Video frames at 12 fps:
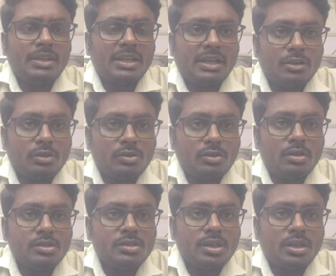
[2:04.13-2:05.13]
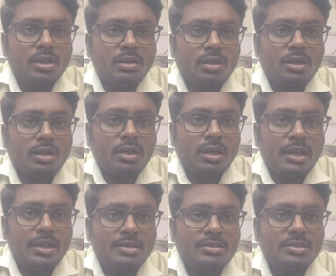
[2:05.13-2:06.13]
control logic,
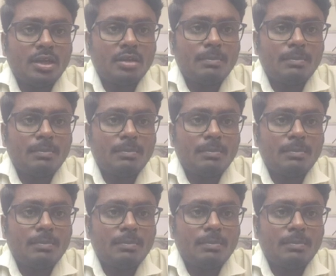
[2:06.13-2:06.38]
ISR,